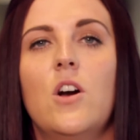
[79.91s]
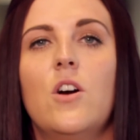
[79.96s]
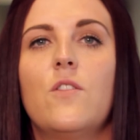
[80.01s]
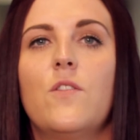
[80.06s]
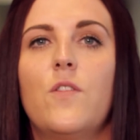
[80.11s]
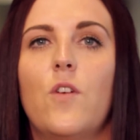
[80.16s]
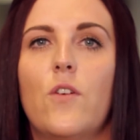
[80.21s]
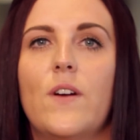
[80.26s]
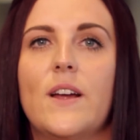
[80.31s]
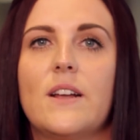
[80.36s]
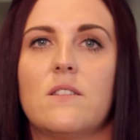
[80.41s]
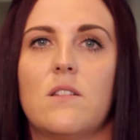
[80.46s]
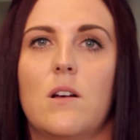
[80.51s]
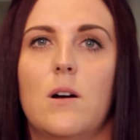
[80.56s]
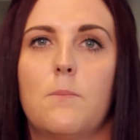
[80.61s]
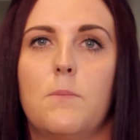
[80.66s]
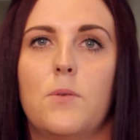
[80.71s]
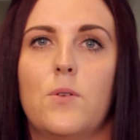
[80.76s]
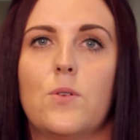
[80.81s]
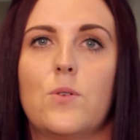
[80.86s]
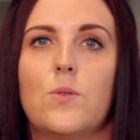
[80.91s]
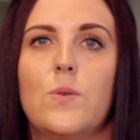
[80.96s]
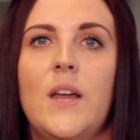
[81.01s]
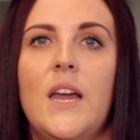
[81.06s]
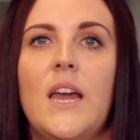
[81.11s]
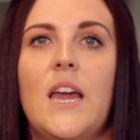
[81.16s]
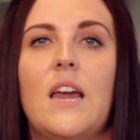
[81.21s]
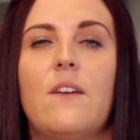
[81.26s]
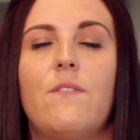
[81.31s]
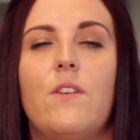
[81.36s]
For example,
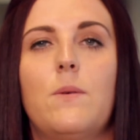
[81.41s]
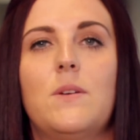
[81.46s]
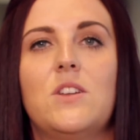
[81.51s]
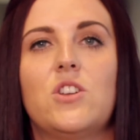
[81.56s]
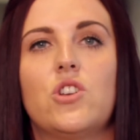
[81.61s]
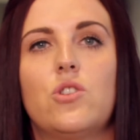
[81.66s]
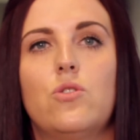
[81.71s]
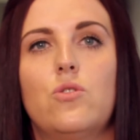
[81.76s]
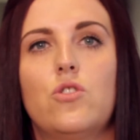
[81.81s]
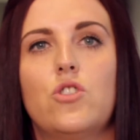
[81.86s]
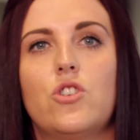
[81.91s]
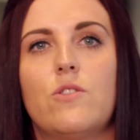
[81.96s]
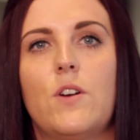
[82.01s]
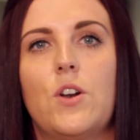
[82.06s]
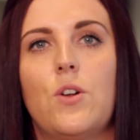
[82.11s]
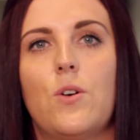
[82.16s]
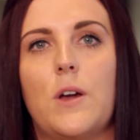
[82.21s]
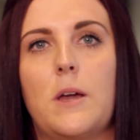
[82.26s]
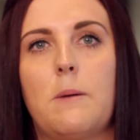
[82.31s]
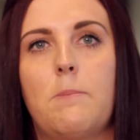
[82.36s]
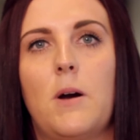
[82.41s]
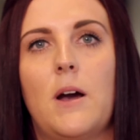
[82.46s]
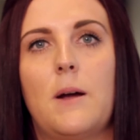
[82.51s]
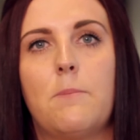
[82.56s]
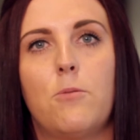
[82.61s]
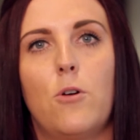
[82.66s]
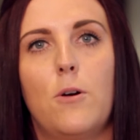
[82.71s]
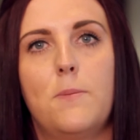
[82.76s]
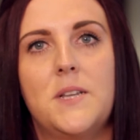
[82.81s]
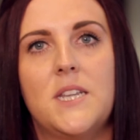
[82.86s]
if you insured your
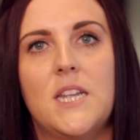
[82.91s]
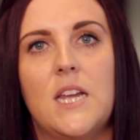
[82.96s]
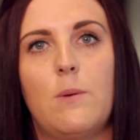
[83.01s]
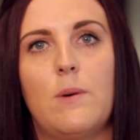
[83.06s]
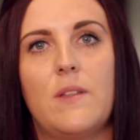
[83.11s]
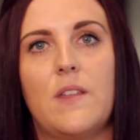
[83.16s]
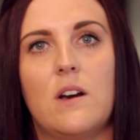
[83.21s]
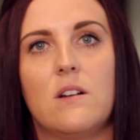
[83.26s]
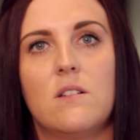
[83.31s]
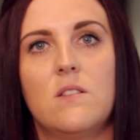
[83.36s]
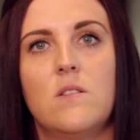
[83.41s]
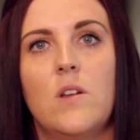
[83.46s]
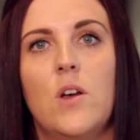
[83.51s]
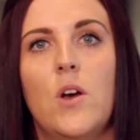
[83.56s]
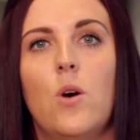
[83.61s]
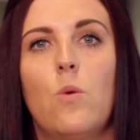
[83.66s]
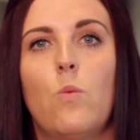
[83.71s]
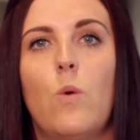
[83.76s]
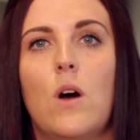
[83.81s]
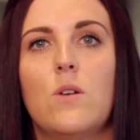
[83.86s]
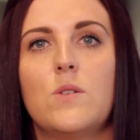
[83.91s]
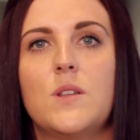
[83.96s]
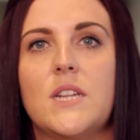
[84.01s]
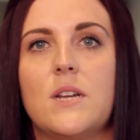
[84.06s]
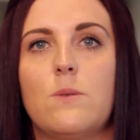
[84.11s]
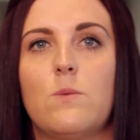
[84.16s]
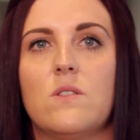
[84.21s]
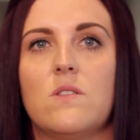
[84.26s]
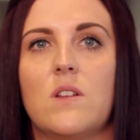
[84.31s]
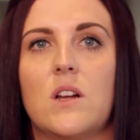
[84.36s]
unoccupied property with us whilst
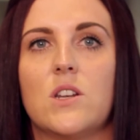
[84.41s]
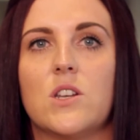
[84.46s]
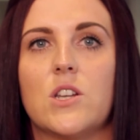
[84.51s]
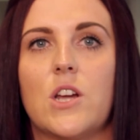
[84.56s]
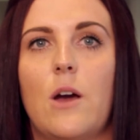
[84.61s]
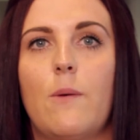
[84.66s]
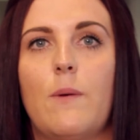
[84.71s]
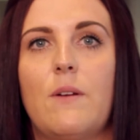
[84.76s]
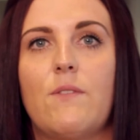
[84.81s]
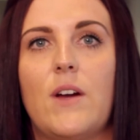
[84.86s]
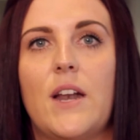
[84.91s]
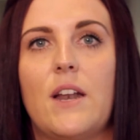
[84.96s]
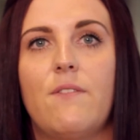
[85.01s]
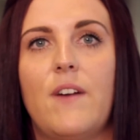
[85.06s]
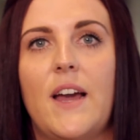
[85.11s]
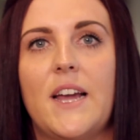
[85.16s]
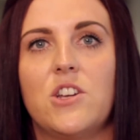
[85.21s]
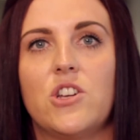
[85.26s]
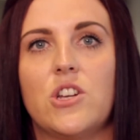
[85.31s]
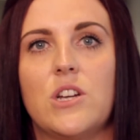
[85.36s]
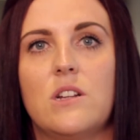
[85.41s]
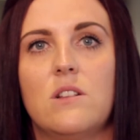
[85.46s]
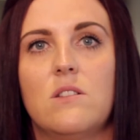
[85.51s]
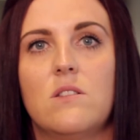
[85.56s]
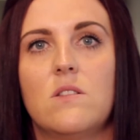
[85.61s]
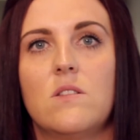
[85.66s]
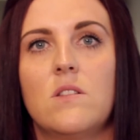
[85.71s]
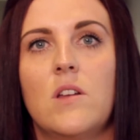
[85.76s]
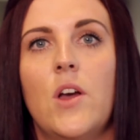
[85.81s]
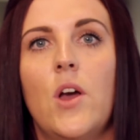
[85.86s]
it was undergoing
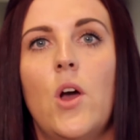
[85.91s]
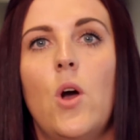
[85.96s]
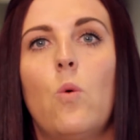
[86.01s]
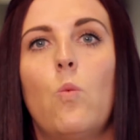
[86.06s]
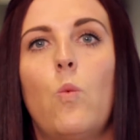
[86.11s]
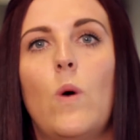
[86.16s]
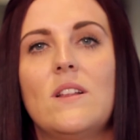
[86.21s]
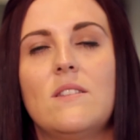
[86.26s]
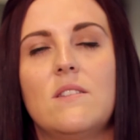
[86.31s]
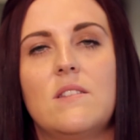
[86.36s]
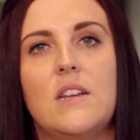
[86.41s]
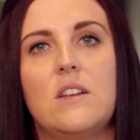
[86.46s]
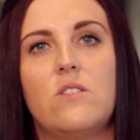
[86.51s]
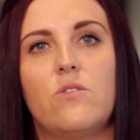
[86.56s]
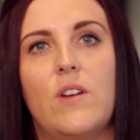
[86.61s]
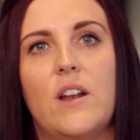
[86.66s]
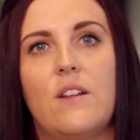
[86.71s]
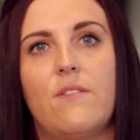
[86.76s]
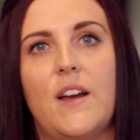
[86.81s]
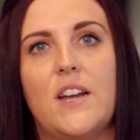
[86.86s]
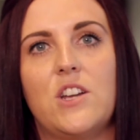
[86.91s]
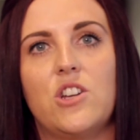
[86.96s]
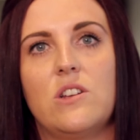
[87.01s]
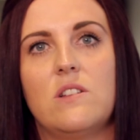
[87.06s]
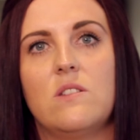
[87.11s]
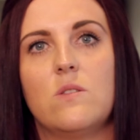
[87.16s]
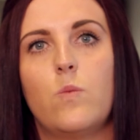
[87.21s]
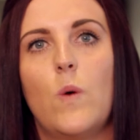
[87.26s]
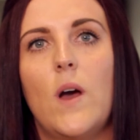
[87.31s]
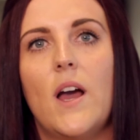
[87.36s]
renovations, once these
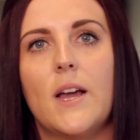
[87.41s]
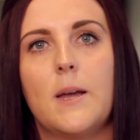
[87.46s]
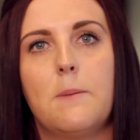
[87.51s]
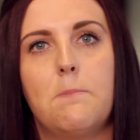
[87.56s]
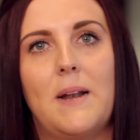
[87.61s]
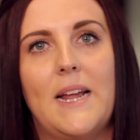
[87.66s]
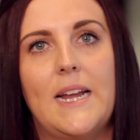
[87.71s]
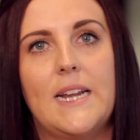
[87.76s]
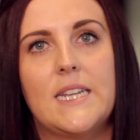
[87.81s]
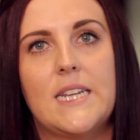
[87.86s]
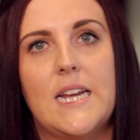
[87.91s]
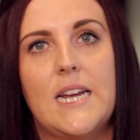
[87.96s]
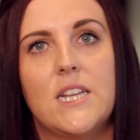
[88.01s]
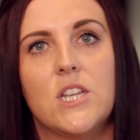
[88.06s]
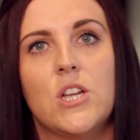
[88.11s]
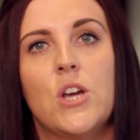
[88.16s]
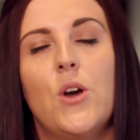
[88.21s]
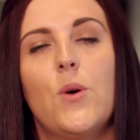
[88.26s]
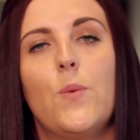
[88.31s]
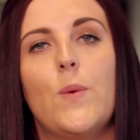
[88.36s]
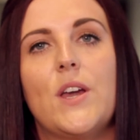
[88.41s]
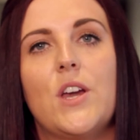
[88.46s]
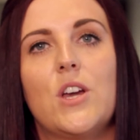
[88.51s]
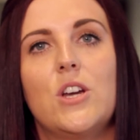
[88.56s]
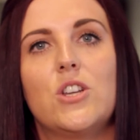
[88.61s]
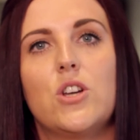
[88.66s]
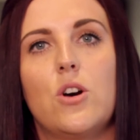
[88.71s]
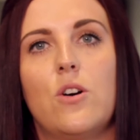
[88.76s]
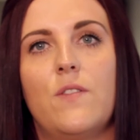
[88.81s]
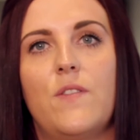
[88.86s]
renovations were completed, we
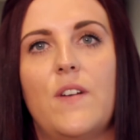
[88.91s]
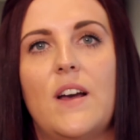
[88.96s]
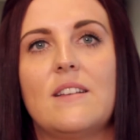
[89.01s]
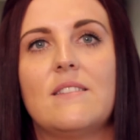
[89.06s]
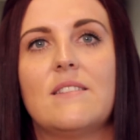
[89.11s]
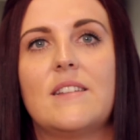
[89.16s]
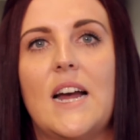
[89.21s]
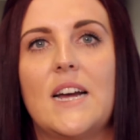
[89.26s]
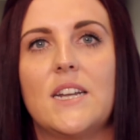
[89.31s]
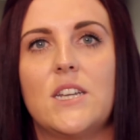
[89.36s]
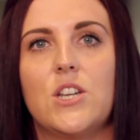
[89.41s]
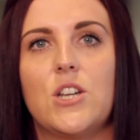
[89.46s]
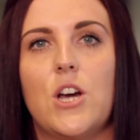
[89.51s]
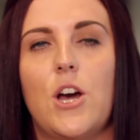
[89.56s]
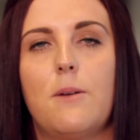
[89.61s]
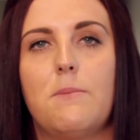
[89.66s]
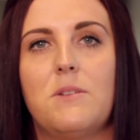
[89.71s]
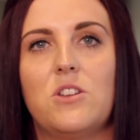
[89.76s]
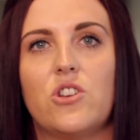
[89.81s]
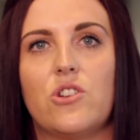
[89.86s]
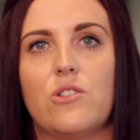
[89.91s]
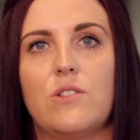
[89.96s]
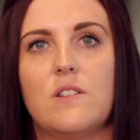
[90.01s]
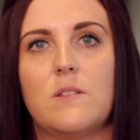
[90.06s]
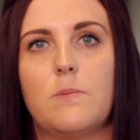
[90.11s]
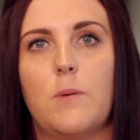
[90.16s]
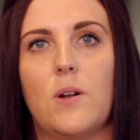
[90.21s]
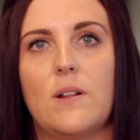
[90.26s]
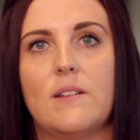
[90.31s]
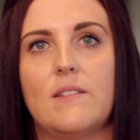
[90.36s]
could offer a standard home
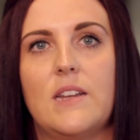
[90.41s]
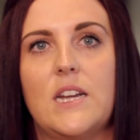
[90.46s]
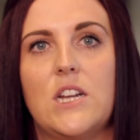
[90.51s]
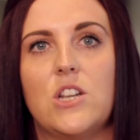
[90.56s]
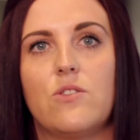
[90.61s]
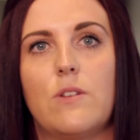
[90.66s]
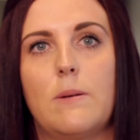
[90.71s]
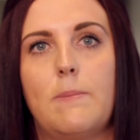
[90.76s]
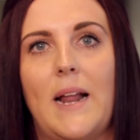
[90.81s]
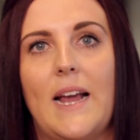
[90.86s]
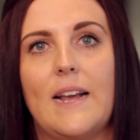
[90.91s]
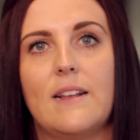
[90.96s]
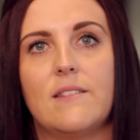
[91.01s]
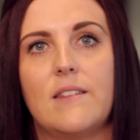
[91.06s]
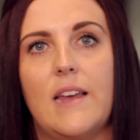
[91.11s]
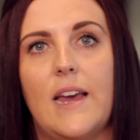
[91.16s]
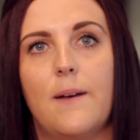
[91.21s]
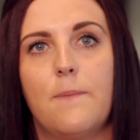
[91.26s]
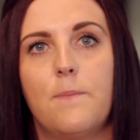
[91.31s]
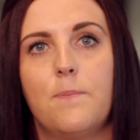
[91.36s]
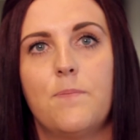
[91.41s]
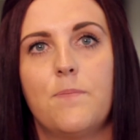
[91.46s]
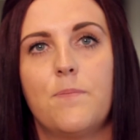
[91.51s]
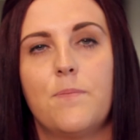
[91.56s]
insurance policy to replace it.